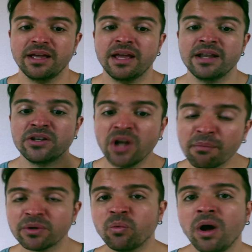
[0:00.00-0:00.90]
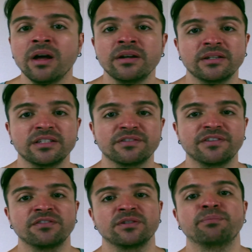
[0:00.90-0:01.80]
And number 1, his
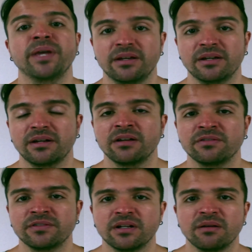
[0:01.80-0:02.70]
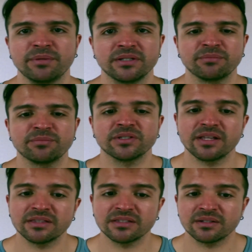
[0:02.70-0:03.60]
favorite pick out of the companies that
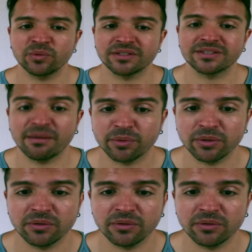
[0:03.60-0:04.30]
presented was Seppo,